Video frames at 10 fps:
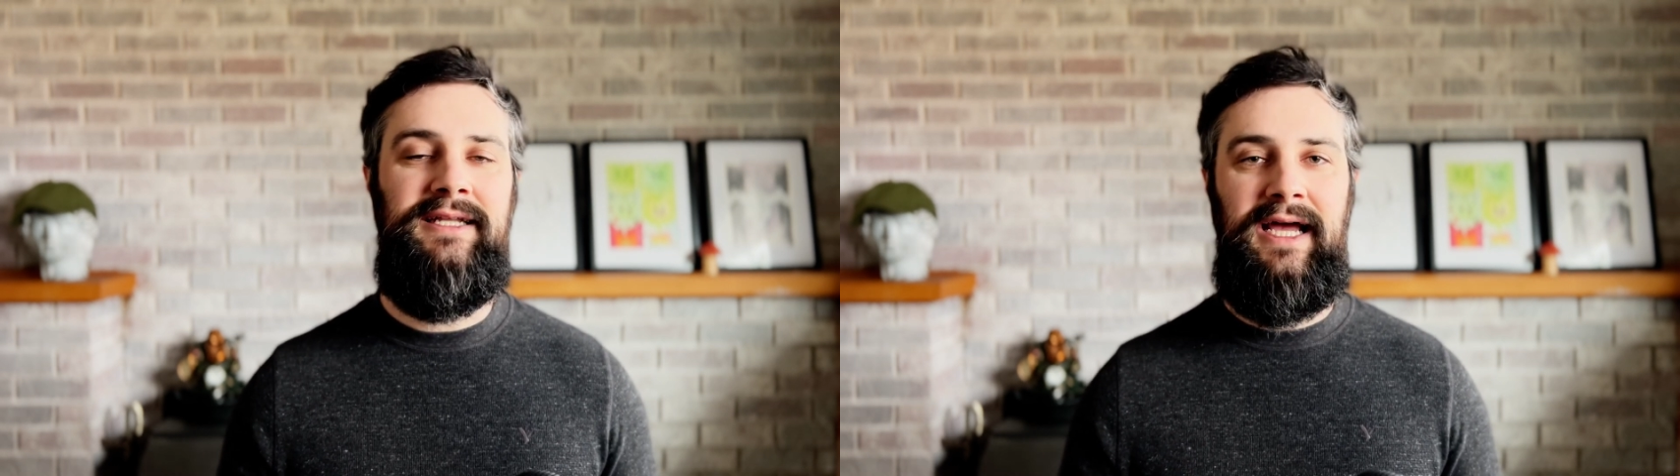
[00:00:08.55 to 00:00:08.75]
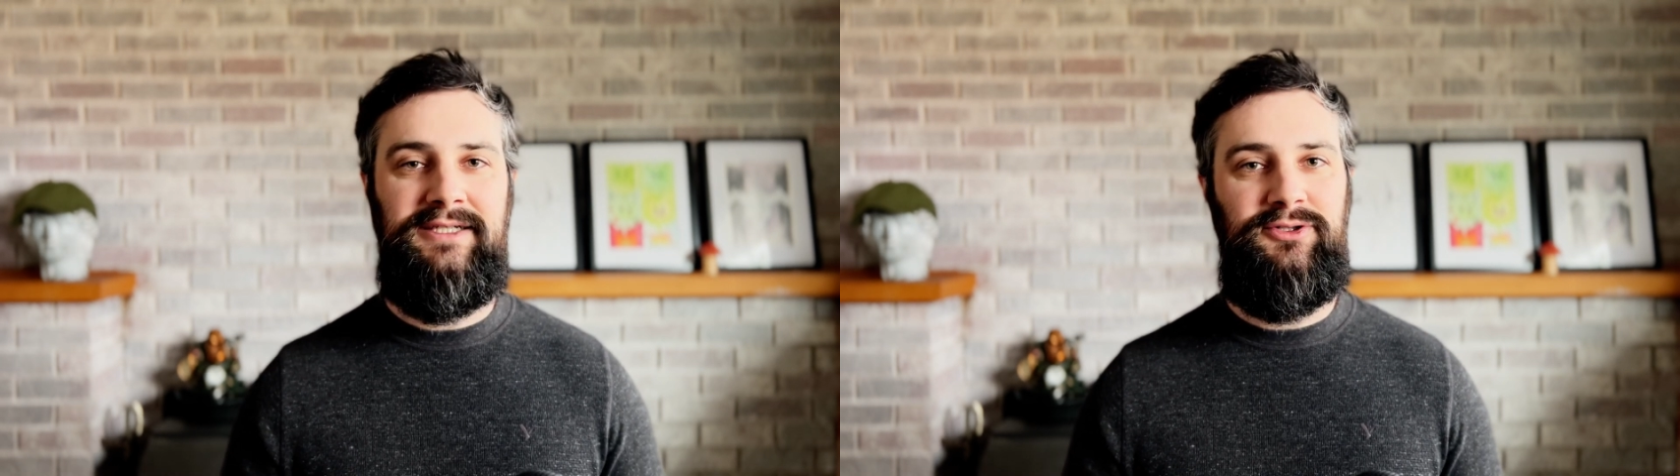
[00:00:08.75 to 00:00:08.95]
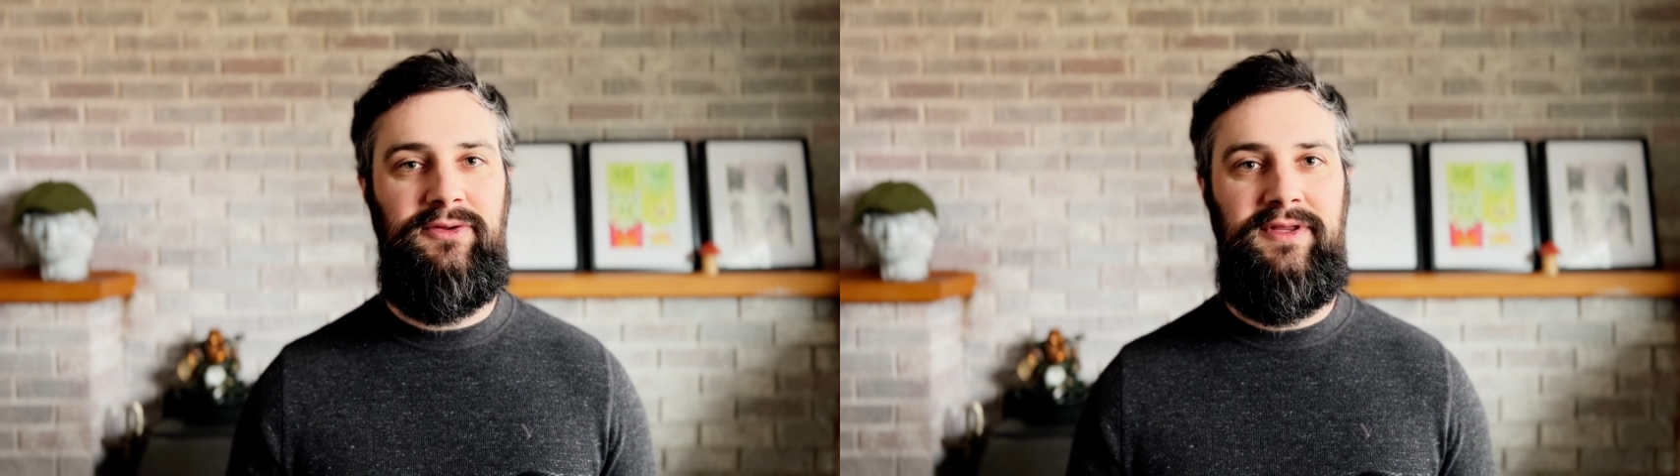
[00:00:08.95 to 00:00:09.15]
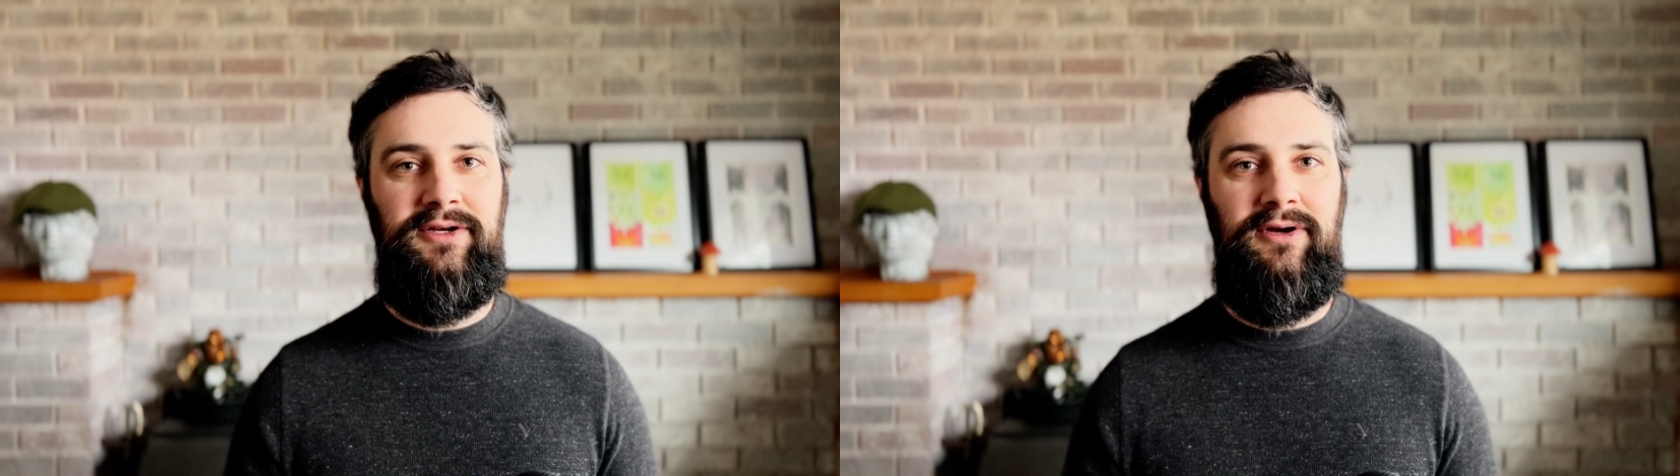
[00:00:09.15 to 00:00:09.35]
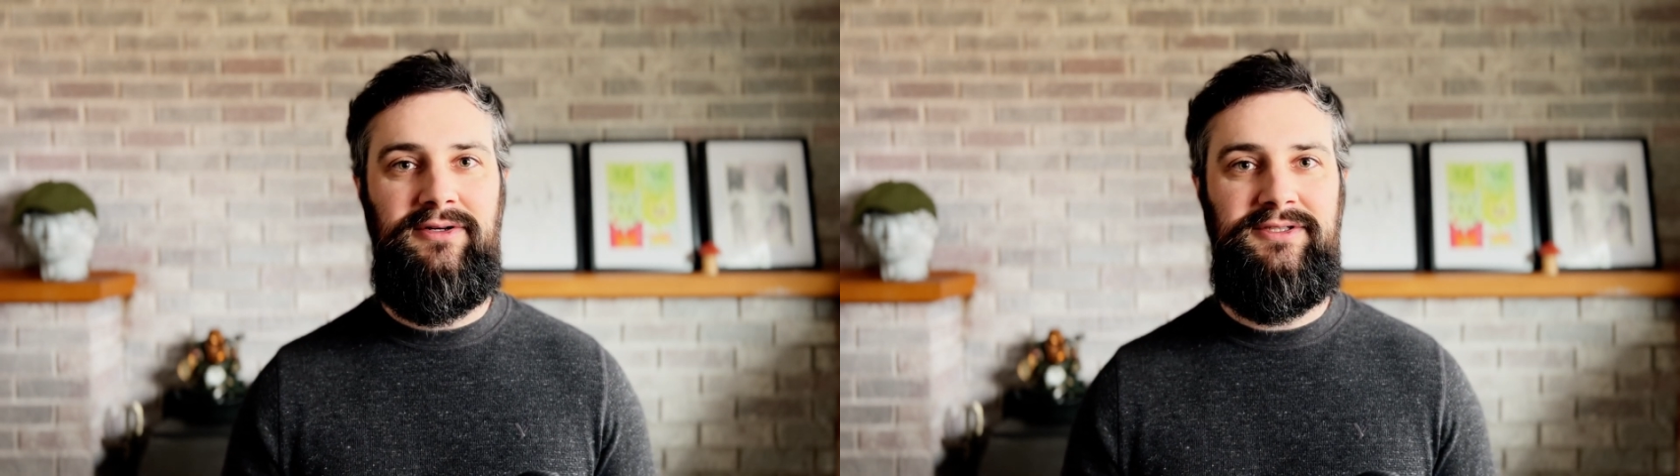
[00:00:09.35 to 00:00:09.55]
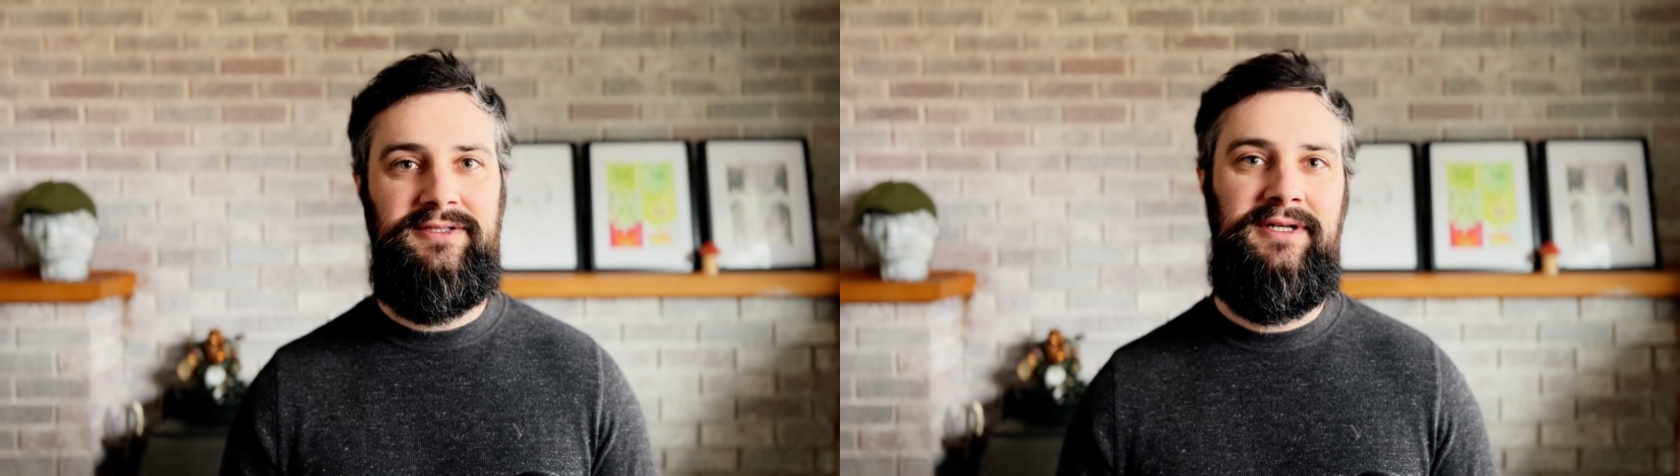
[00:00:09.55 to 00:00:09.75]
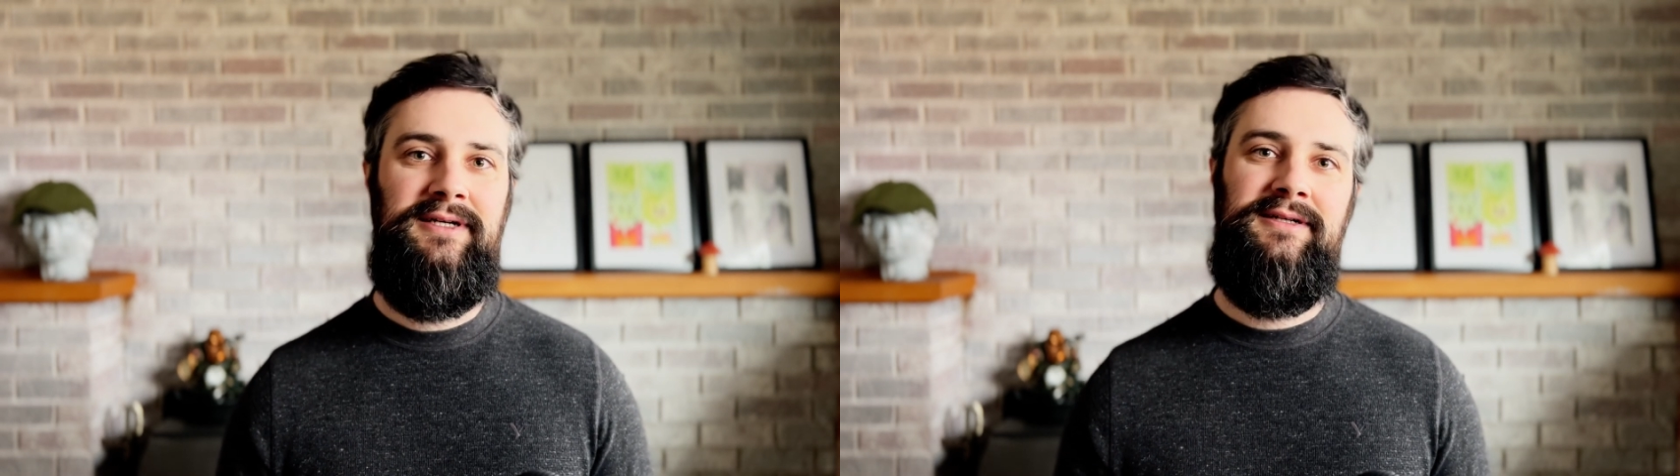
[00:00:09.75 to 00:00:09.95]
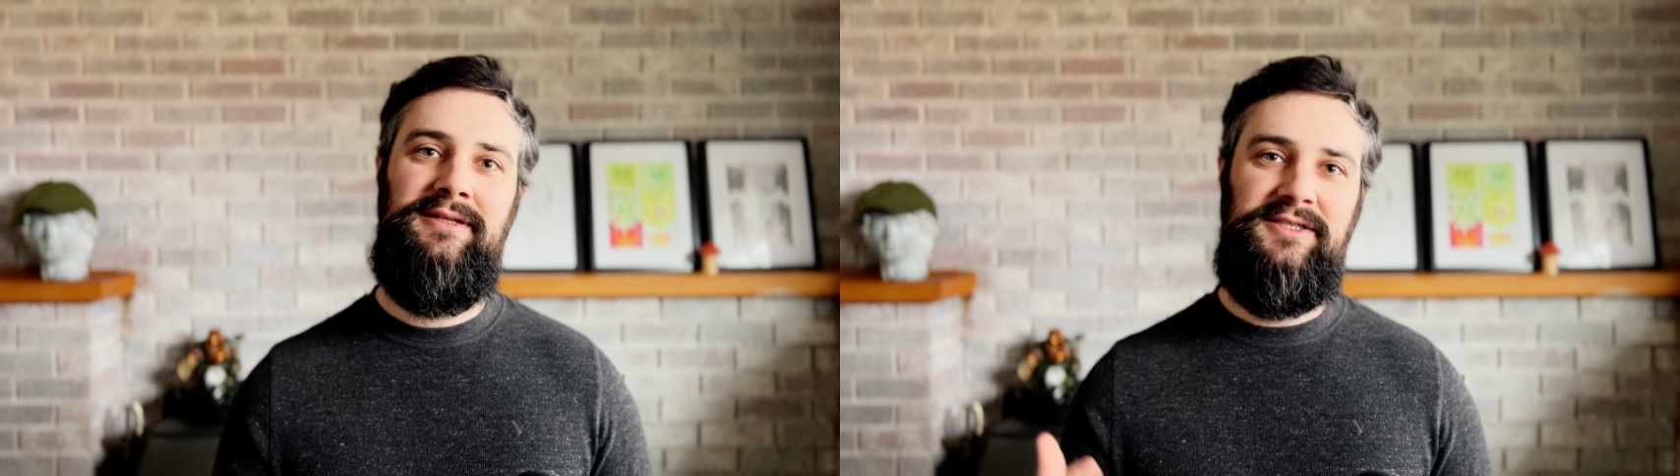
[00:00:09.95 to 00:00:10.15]
Astrotheoros.
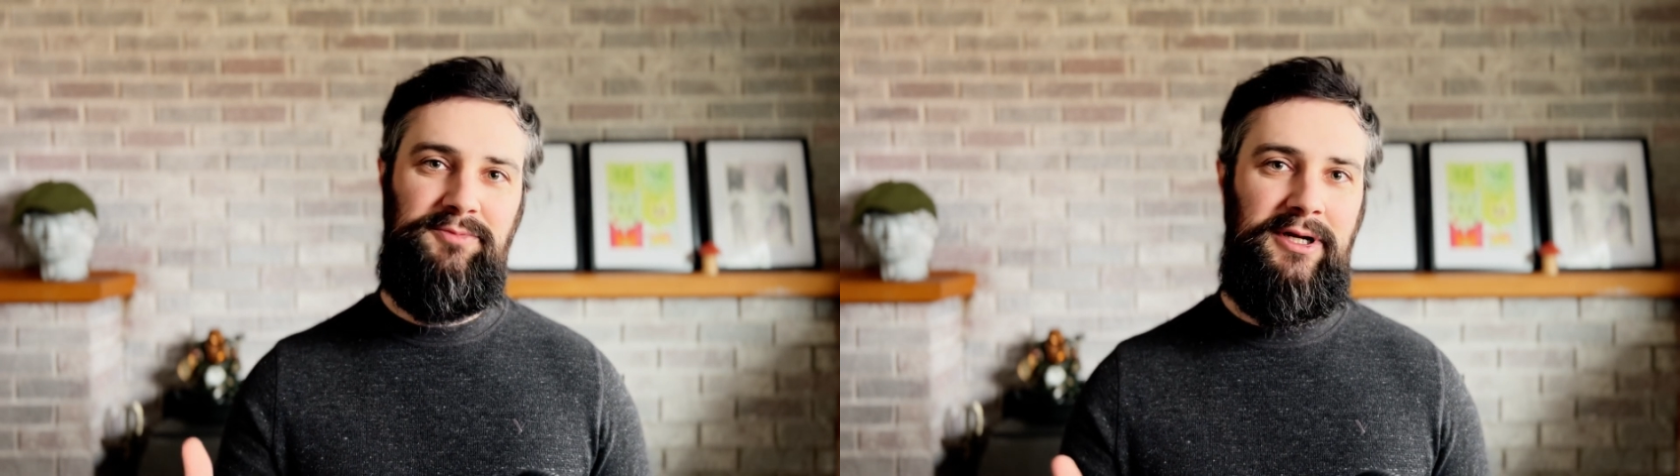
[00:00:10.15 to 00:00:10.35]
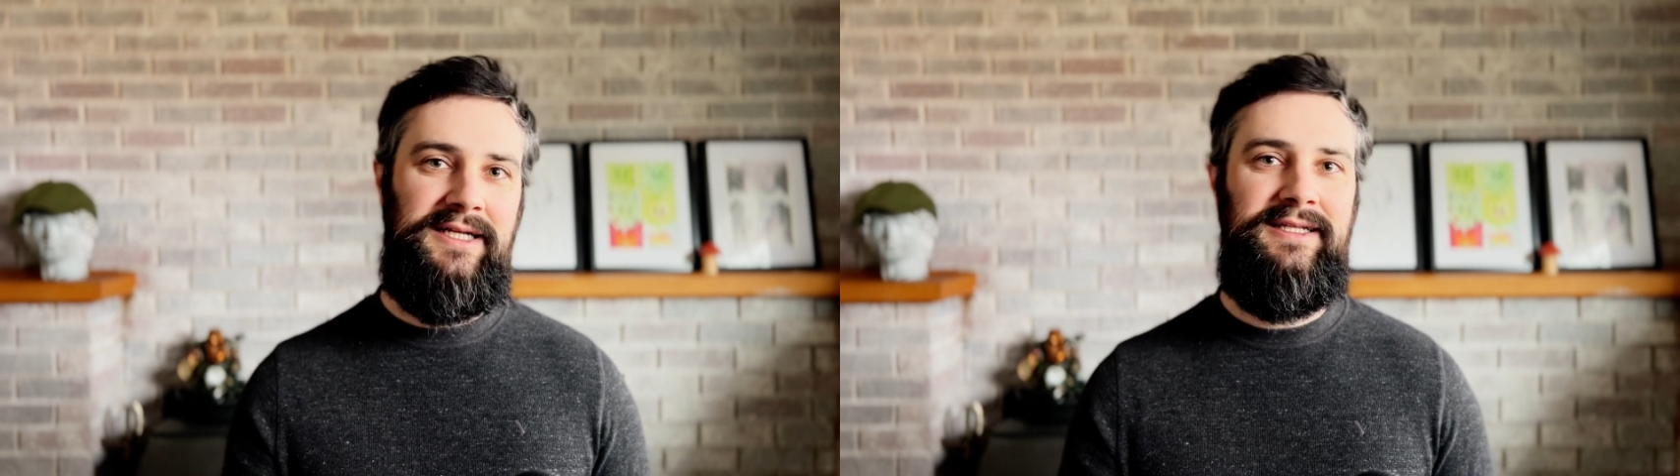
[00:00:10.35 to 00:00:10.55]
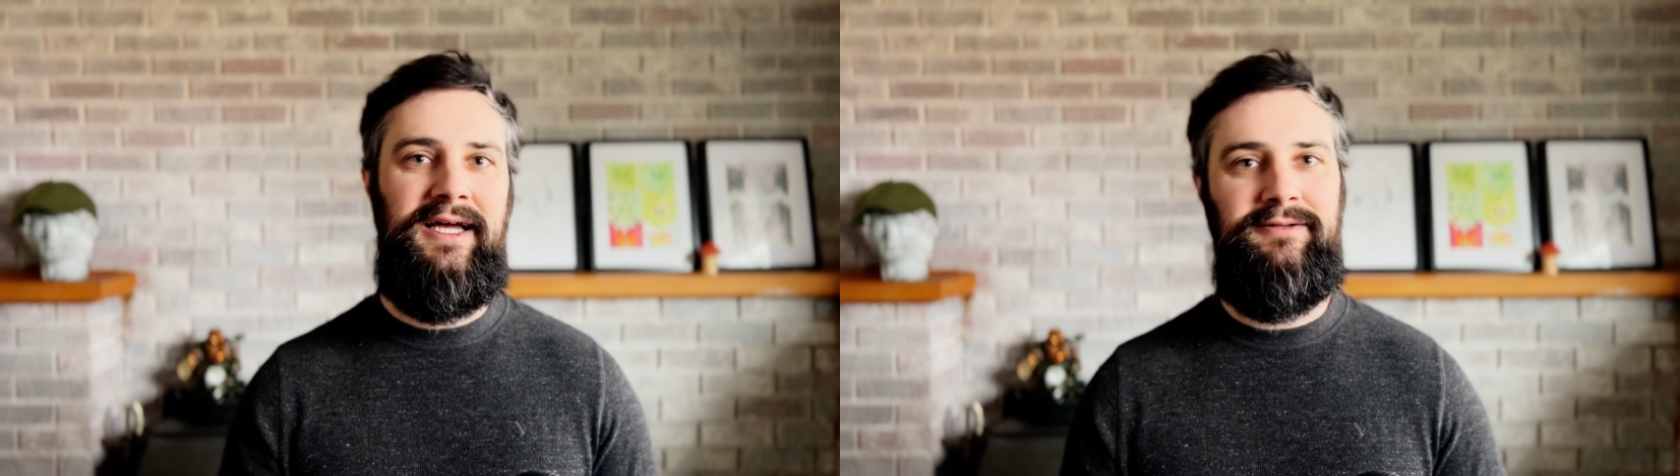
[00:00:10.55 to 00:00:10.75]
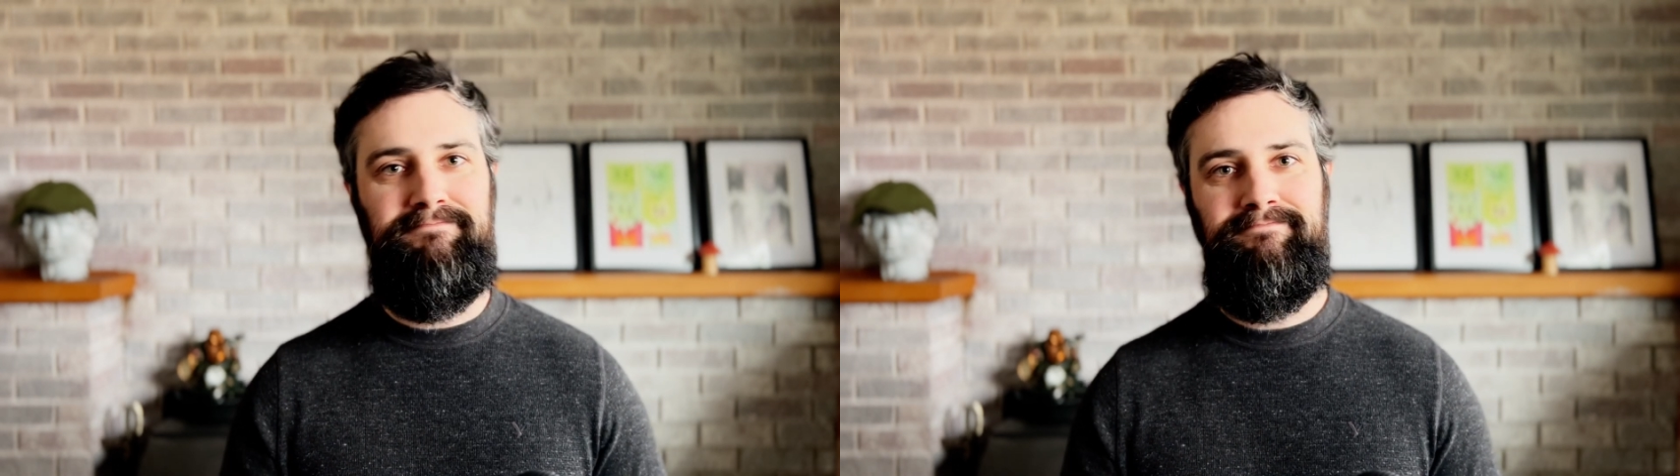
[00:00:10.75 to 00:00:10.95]
Let's break it down.